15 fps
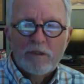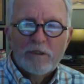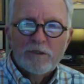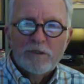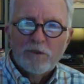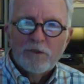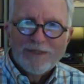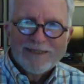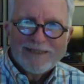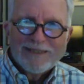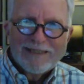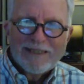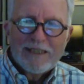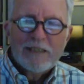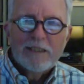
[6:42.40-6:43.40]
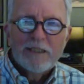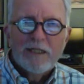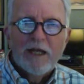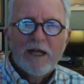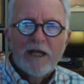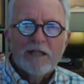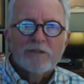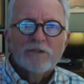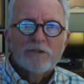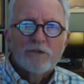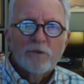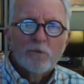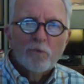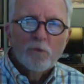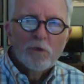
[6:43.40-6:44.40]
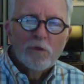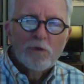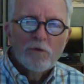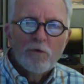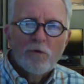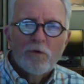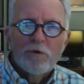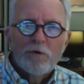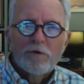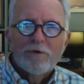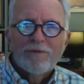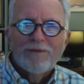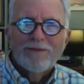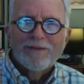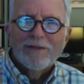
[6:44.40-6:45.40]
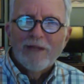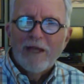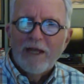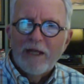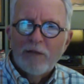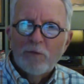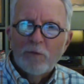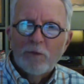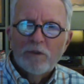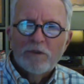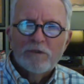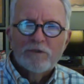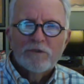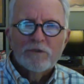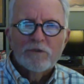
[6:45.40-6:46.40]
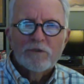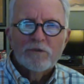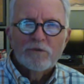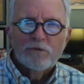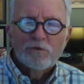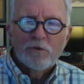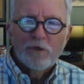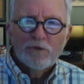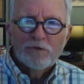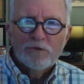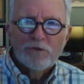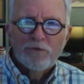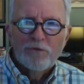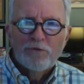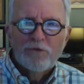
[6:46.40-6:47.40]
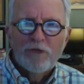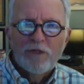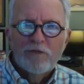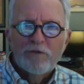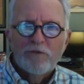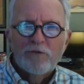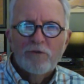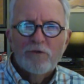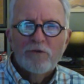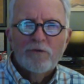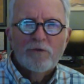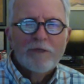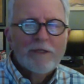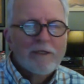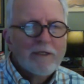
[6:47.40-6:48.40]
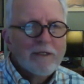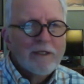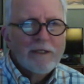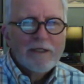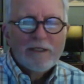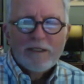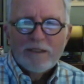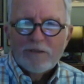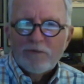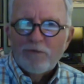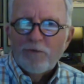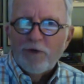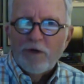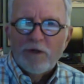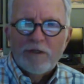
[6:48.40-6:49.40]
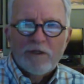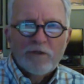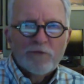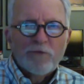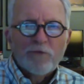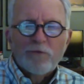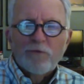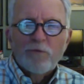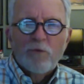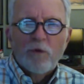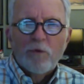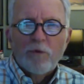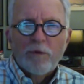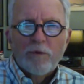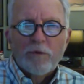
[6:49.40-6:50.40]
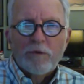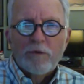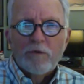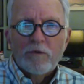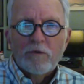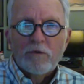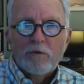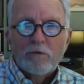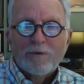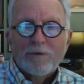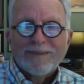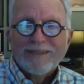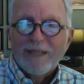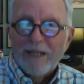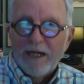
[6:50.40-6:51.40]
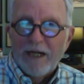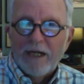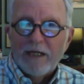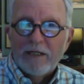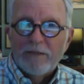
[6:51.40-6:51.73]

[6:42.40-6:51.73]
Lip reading: So the syntax, the word order, the language, the construction of sentences, it's very different from what we would do today.